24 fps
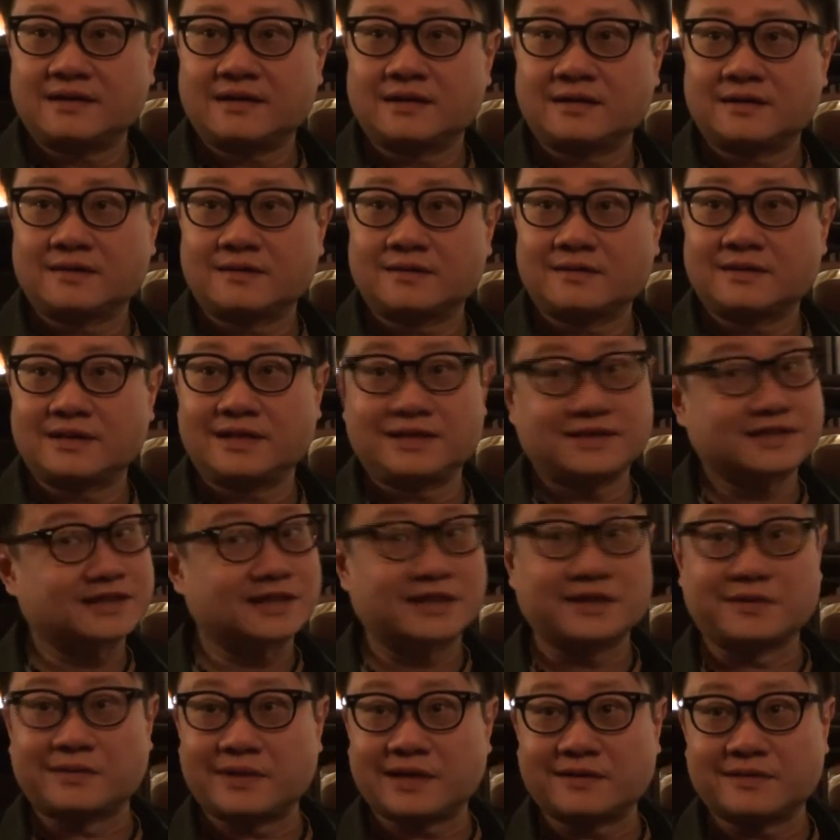you know, he's
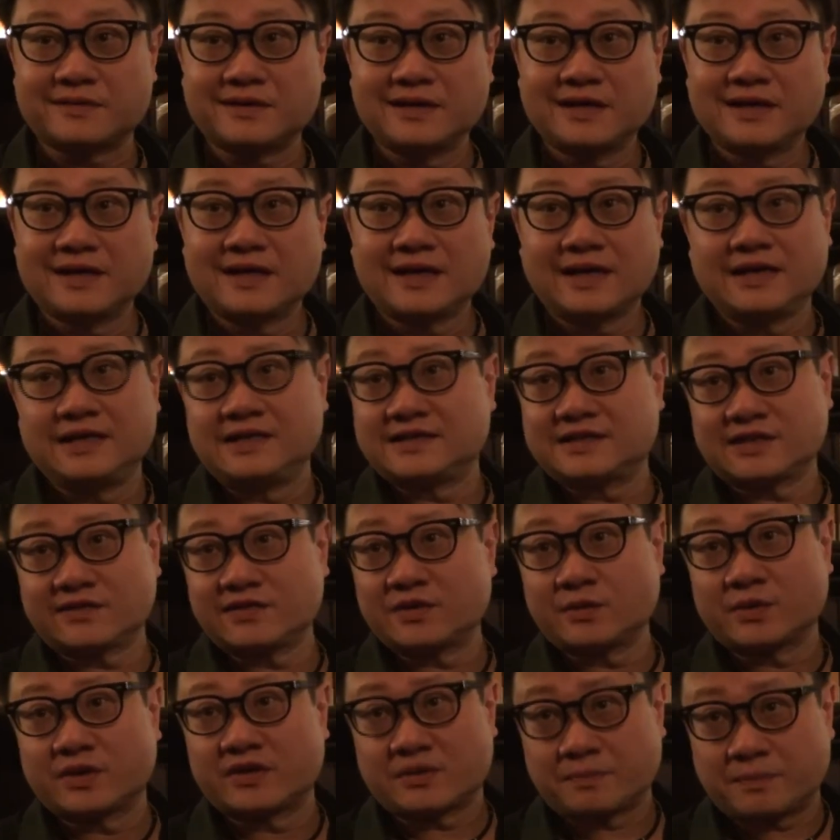still around, and he's
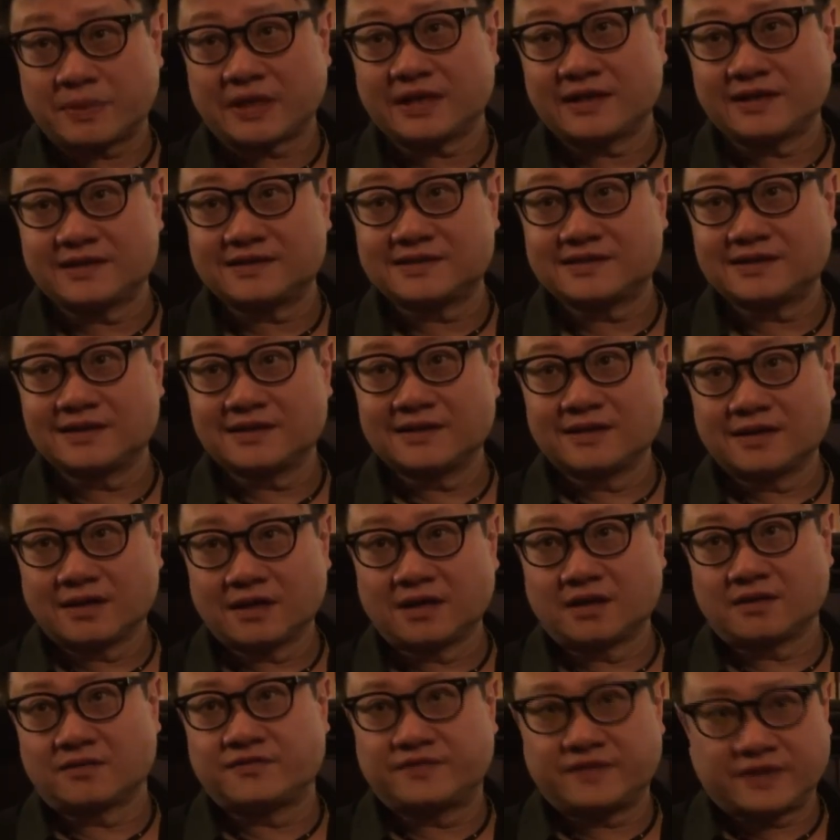definitely one of the pillars
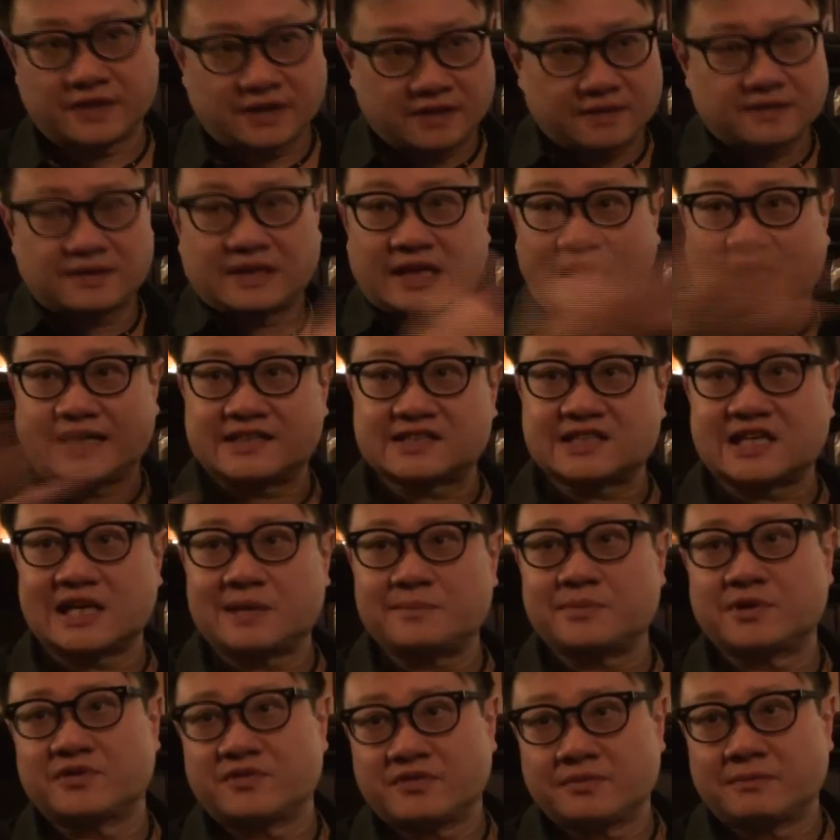of the
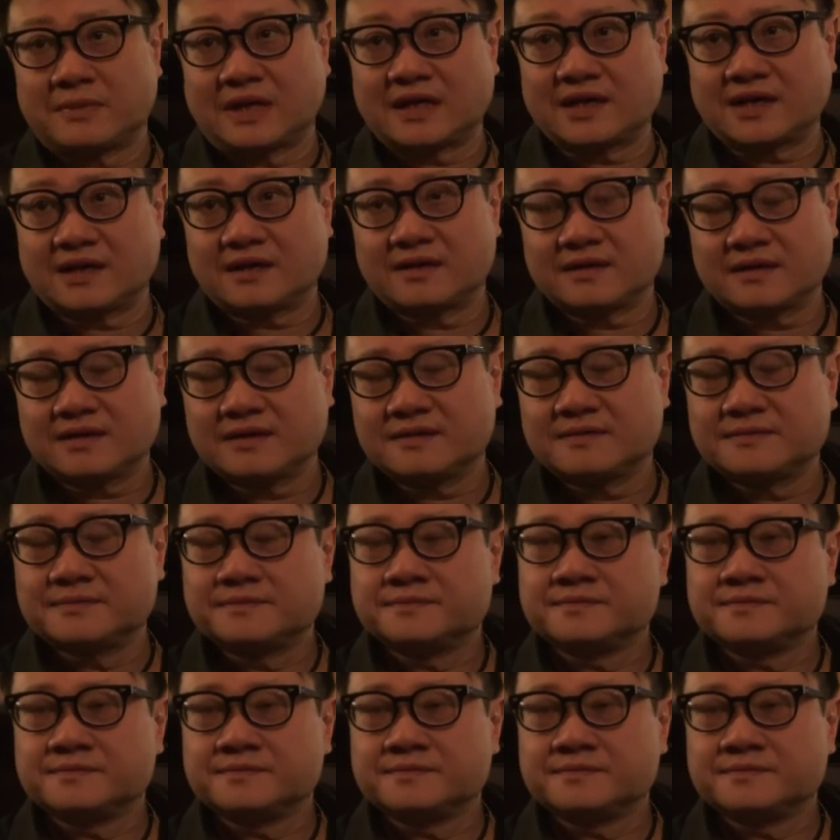landscape of manga. Yeah.